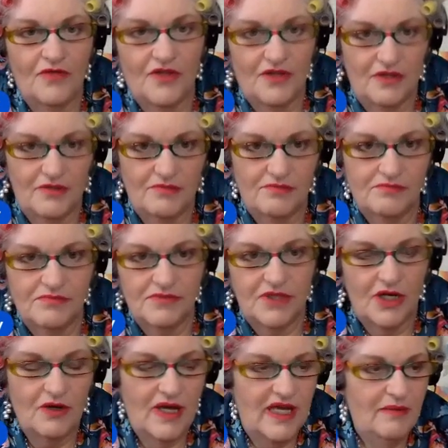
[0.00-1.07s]
the,
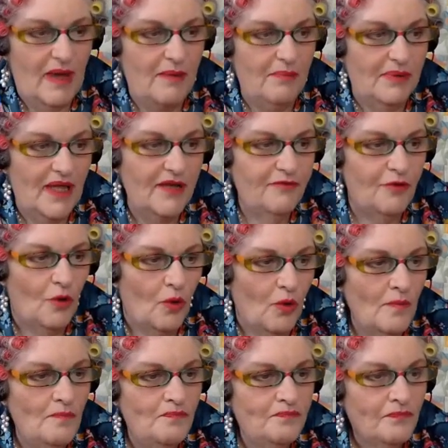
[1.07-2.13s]
eBay
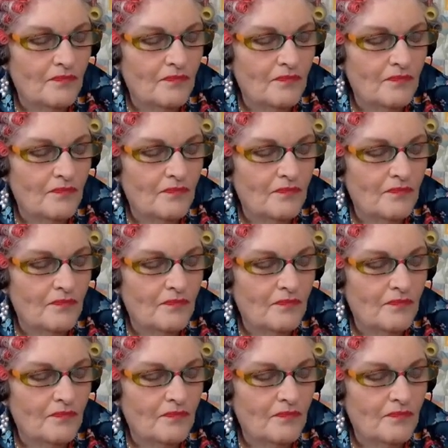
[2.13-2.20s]
platform.